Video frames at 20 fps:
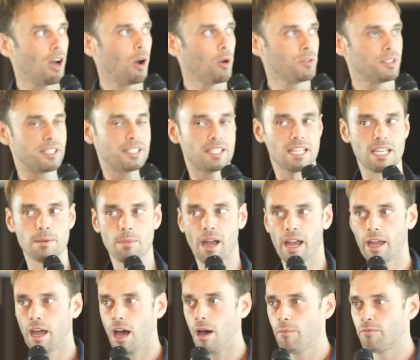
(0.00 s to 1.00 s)
On Steem
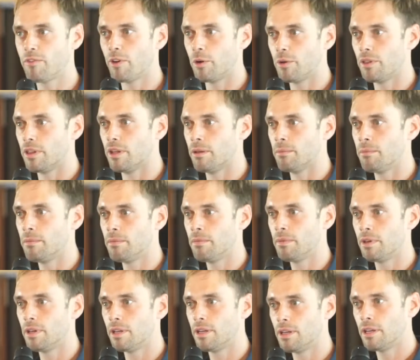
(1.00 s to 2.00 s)
I upvote them.
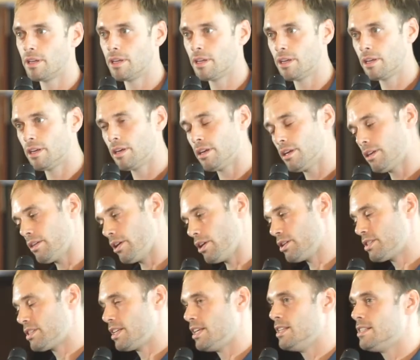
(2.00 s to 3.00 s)

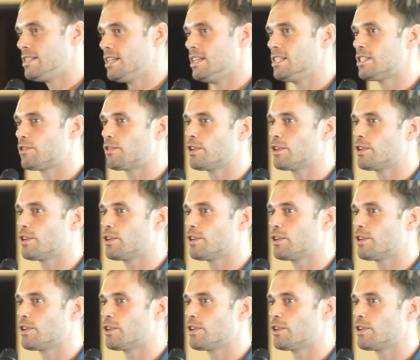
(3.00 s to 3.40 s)
There's 10 cents